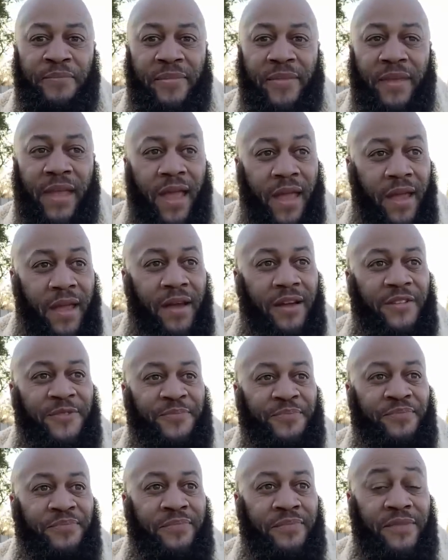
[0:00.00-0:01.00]
Yeah,
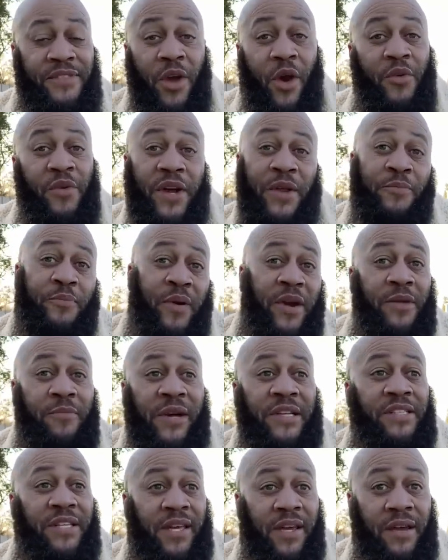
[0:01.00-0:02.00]
it's already pretty
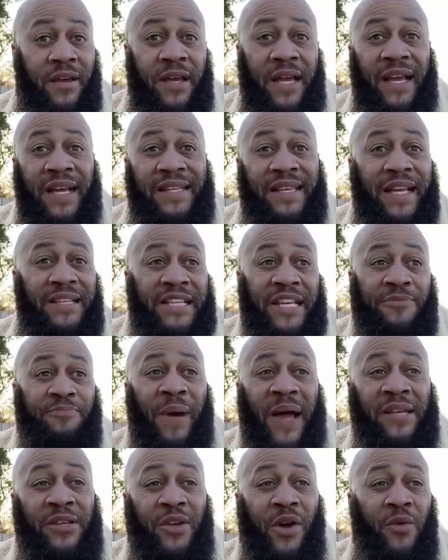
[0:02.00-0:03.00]
much here. They just
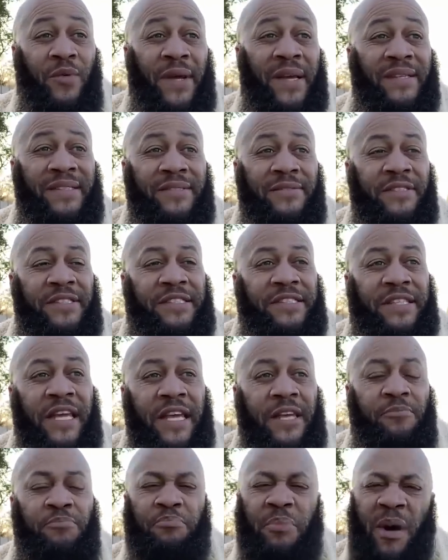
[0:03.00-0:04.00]
about to go in
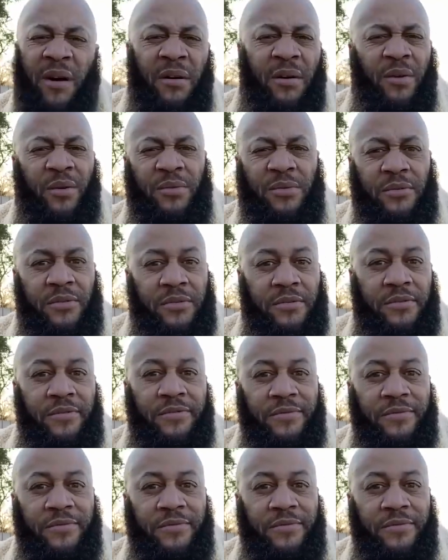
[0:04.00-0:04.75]
deep. Pause.